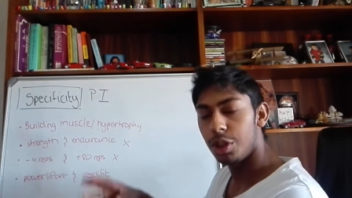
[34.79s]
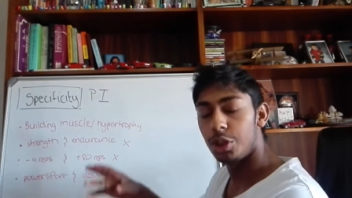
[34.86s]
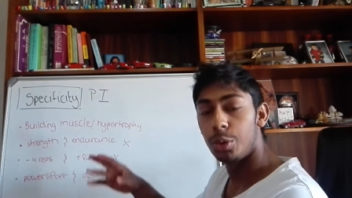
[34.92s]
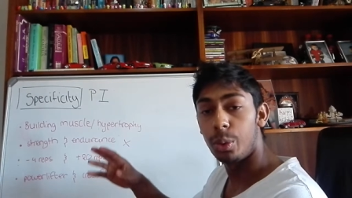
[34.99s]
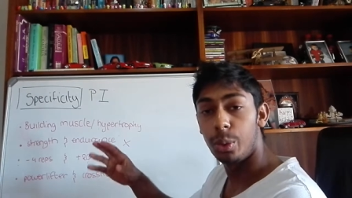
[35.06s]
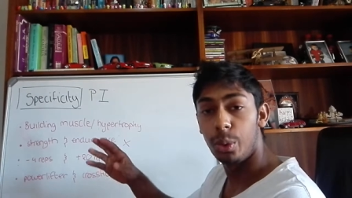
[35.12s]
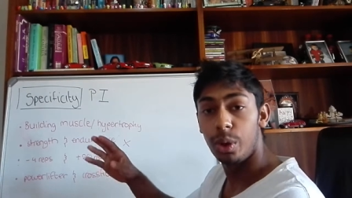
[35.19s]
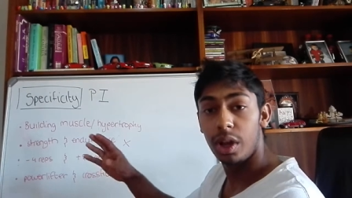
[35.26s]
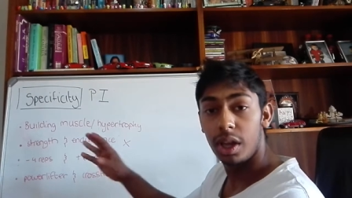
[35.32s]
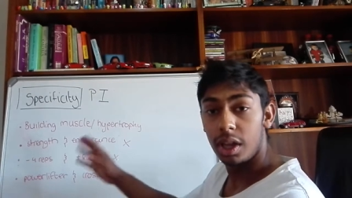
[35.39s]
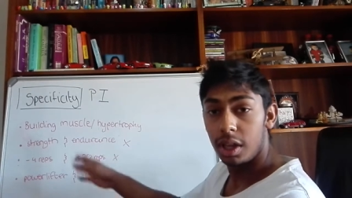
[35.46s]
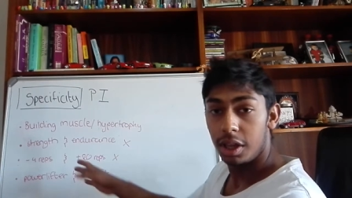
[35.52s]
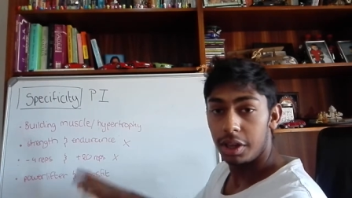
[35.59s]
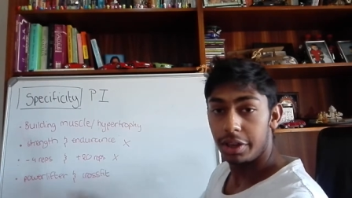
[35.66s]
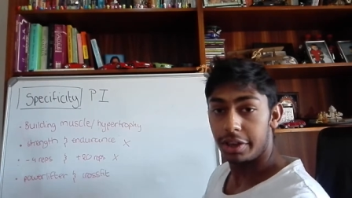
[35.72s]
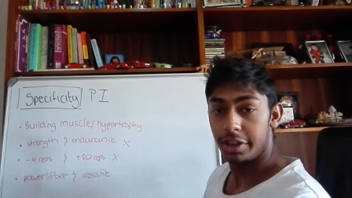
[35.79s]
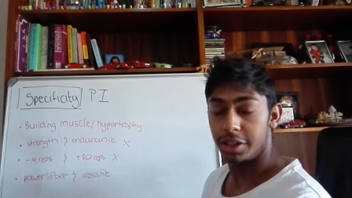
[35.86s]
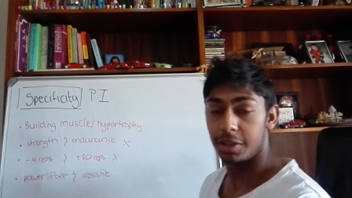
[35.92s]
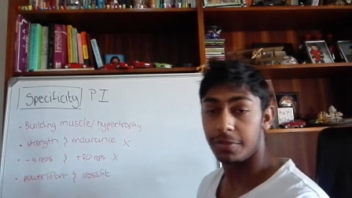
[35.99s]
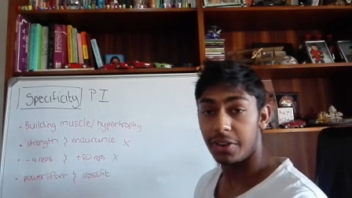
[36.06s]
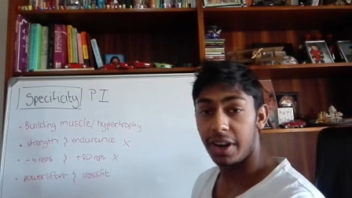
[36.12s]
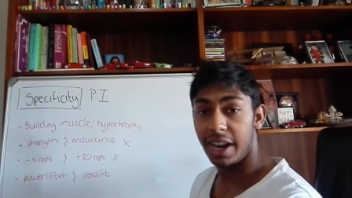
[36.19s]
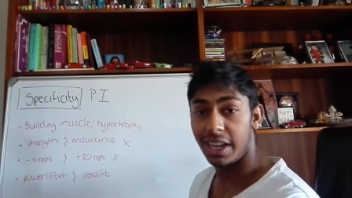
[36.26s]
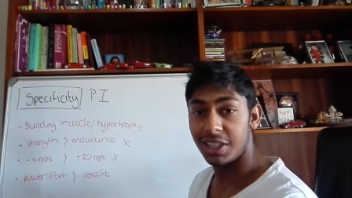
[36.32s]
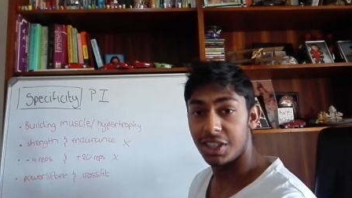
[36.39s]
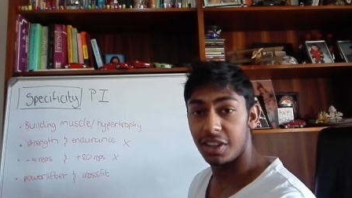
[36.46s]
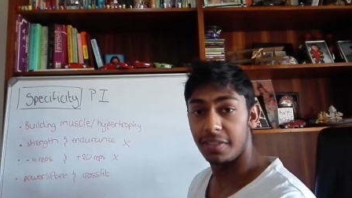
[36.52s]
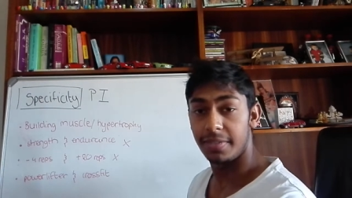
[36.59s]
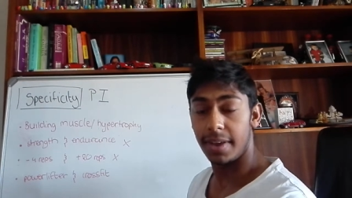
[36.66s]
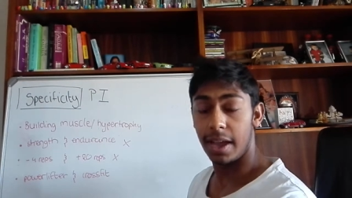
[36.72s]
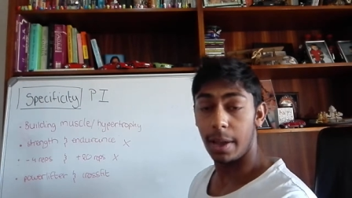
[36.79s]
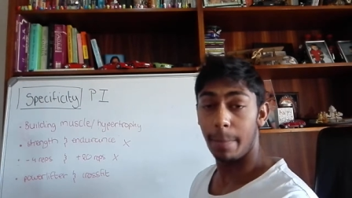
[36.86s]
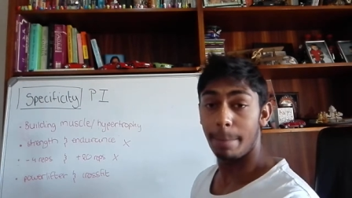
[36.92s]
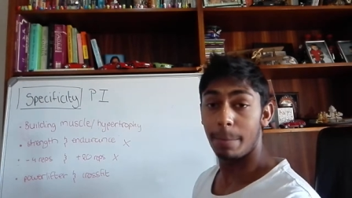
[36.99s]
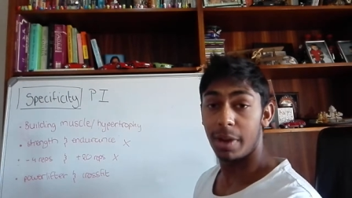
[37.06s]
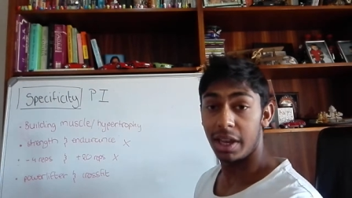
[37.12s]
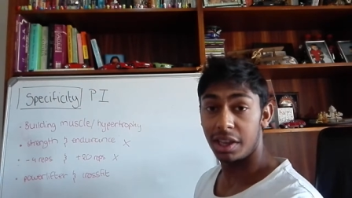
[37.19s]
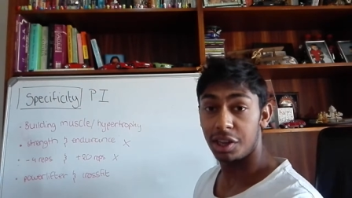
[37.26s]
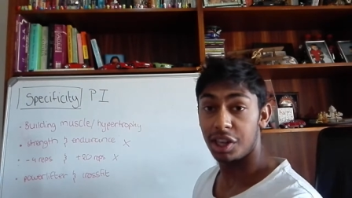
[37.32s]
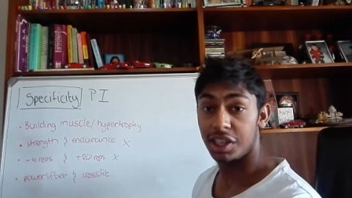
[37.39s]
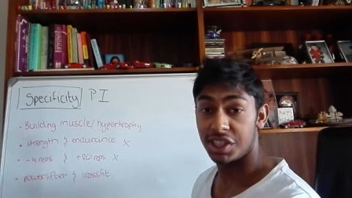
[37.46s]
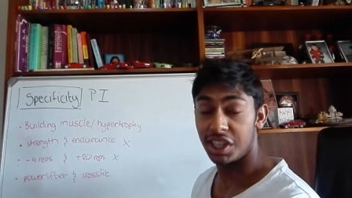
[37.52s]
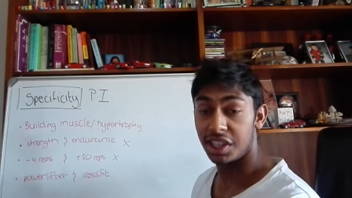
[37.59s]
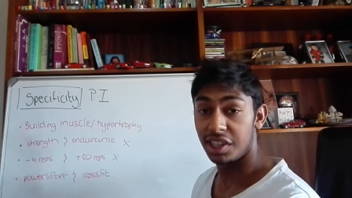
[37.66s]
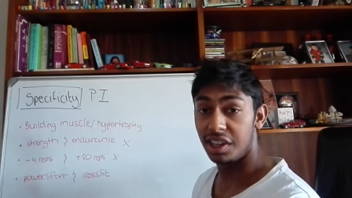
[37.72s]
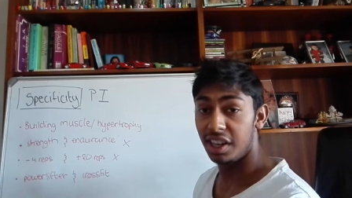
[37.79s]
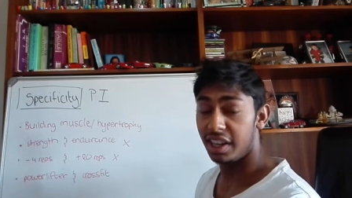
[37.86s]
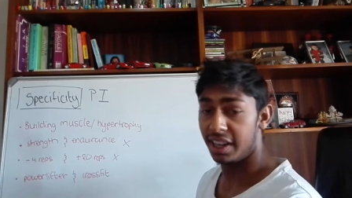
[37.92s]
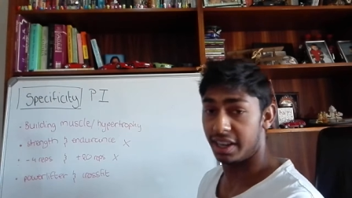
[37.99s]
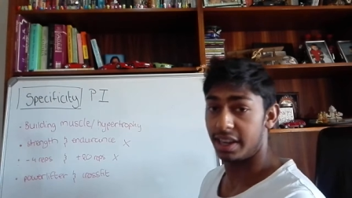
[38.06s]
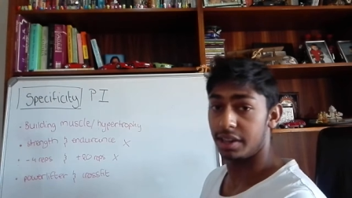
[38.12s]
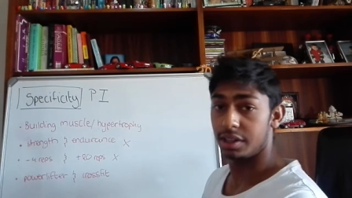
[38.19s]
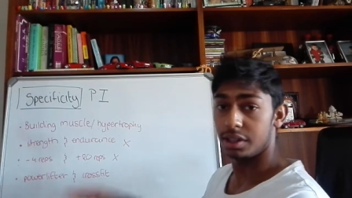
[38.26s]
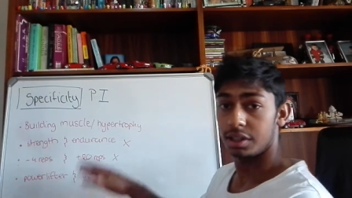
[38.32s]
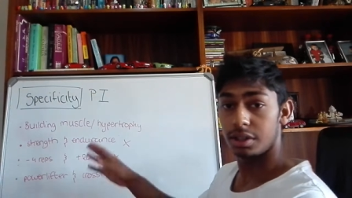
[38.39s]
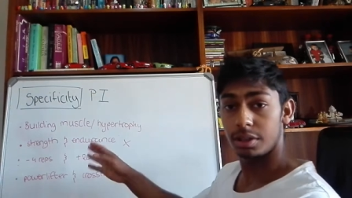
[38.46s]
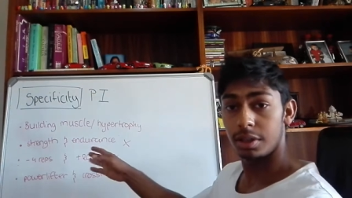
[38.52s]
through different kinds of molecular signaling and